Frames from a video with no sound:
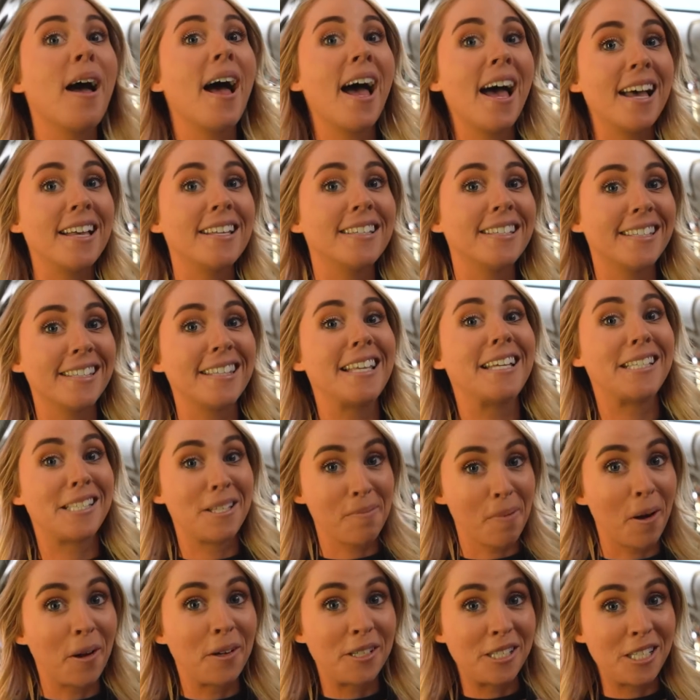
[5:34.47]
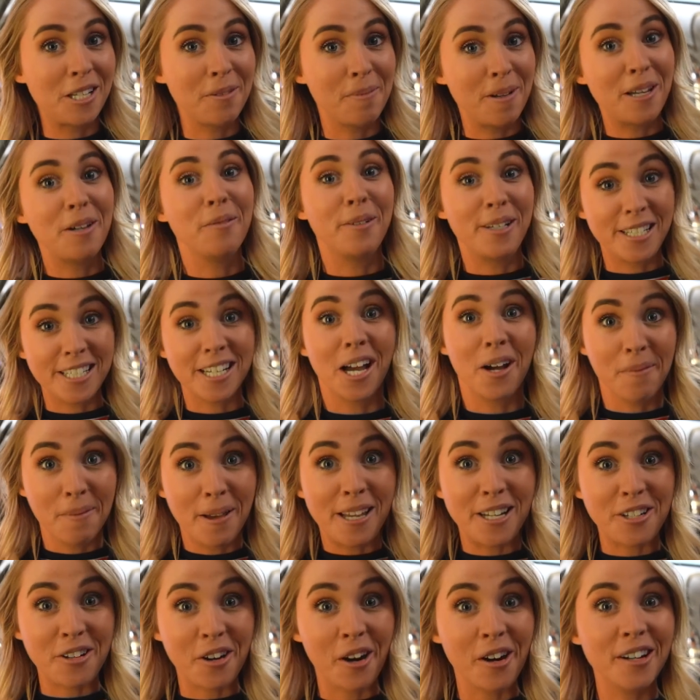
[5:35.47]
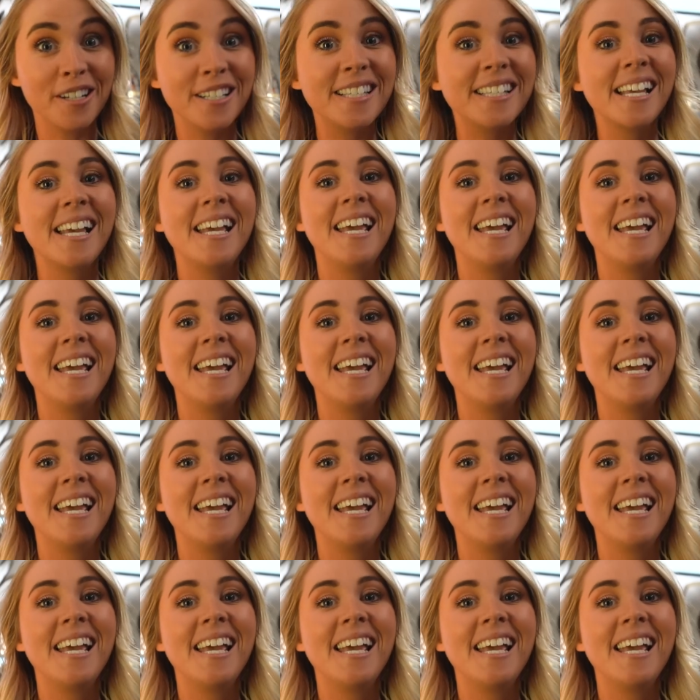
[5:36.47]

as they're supposed to be, which are metros,